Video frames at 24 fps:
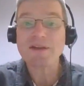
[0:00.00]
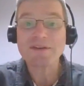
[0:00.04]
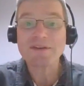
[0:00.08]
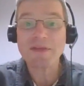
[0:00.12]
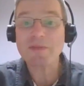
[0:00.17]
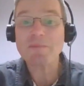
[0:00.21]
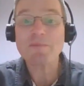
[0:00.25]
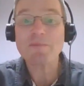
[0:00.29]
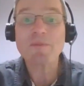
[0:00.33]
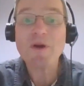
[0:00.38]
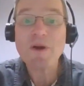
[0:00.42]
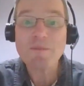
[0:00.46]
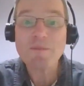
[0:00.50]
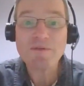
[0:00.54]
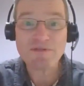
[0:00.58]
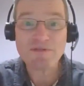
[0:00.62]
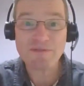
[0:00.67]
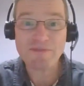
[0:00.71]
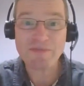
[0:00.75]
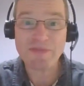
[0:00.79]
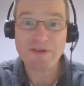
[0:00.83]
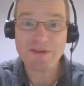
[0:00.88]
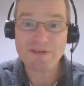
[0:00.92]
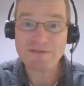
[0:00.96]
Now, the purpose
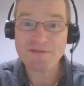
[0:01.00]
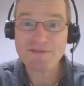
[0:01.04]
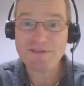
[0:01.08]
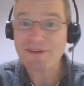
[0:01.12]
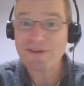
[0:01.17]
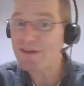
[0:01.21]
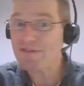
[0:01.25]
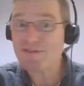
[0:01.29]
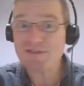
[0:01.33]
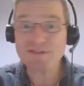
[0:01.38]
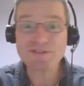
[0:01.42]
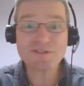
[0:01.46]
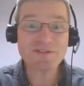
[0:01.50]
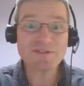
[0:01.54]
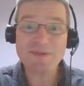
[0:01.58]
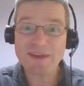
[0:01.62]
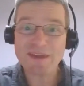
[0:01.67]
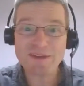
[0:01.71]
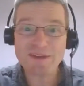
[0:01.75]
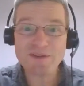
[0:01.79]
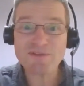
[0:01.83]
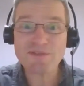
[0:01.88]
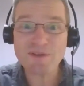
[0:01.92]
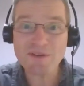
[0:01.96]
of this isn't to
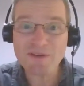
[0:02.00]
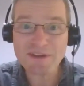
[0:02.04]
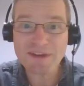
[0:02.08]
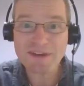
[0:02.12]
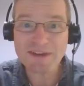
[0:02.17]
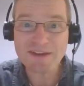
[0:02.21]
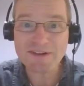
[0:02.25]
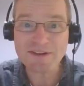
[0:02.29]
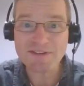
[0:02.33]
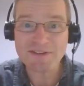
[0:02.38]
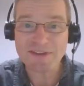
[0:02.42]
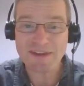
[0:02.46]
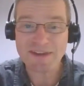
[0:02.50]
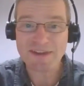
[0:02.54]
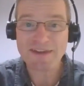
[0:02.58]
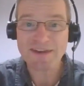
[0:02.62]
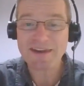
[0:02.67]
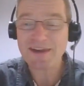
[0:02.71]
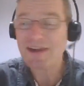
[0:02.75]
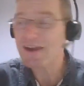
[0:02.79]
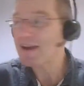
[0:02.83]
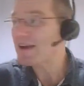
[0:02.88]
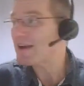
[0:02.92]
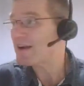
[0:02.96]
make you feel guilty.
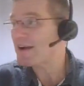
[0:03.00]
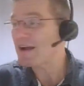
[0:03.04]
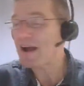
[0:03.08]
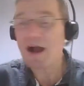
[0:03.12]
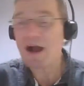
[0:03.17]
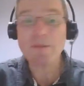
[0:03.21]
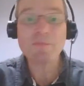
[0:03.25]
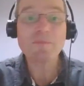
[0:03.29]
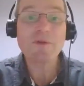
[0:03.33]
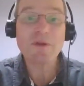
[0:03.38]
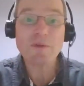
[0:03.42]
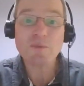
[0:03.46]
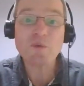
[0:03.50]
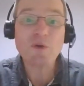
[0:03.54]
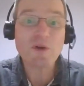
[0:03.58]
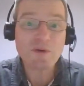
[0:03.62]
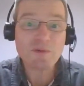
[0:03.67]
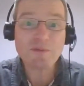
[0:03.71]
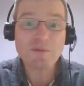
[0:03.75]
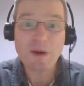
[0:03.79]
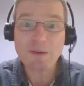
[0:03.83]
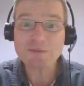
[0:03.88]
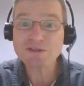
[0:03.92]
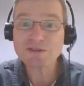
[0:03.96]
Um, we're,
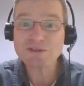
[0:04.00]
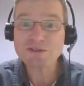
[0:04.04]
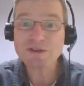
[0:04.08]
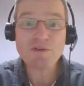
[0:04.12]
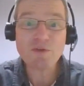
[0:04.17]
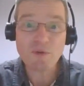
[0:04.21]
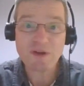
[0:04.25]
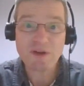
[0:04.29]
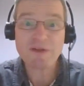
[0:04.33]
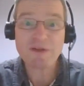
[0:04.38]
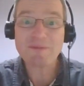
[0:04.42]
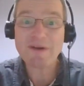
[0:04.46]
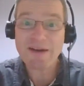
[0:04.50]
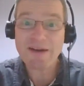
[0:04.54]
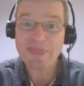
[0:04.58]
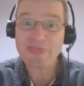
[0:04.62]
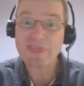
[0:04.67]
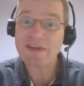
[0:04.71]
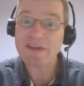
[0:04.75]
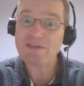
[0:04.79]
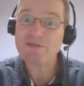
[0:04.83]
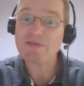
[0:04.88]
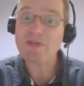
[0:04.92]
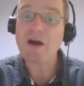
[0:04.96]
I'm just talking about
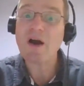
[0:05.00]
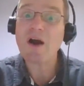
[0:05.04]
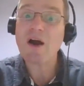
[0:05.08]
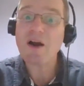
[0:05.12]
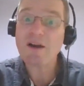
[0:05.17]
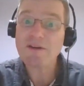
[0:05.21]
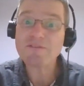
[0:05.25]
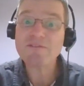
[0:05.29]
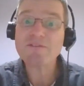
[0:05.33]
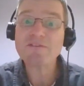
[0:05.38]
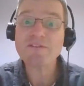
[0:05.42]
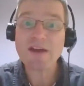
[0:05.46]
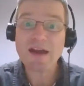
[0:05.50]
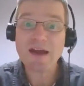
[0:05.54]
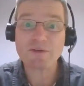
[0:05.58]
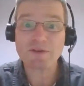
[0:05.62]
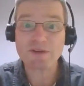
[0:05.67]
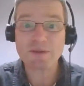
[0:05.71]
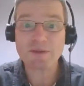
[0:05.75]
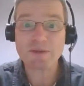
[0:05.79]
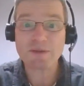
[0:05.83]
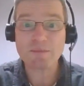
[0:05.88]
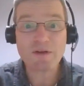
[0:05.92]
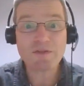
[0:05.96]
things that I've
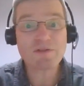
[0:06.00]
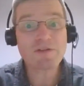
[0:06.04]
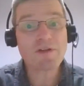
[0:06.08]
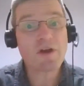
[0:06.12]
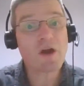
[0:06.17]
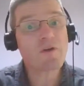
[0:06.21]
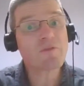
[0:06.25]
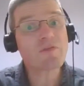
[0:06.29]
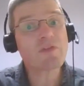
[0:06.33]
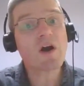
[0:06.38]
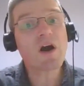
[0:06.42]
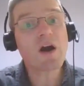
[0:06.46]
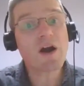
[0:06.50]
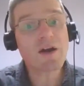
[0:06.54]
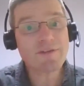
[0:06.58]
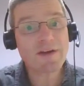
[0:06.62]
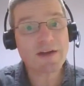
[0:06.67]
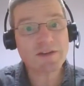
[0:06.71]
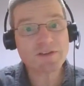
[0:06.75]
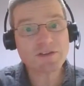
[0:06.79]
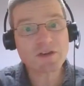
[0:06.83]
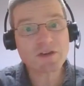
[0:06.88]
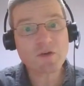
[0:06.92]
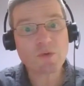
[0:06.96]
found in myself that I've
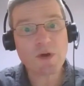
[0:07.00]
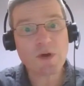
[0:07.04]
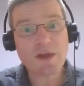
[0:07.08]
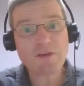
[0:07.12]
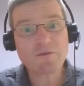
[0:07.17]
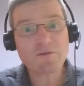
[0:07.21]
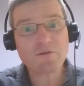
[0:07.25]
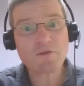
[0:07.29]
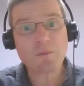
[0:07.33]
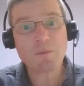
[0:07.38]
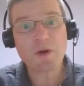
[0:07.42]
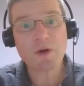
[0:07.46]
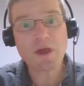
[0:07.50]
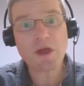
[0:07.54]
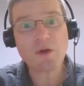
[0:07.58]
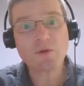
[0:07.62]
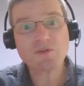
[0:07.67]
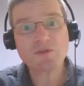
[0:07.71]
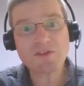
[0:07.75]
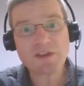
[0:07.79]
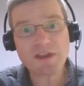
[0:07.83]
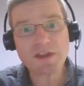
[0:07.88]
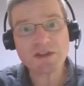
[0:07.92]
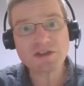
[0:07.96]
had to correct from my
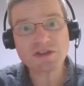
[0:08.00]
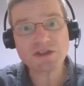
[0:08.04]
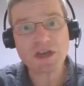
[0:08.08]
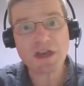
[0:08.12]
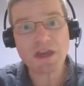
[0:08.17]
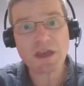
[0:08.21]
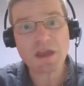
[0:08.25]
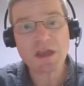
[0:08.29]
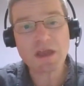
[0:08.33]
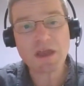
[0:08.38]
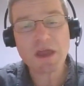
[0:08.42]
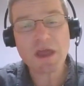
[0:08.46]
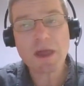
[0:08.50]
own teaching.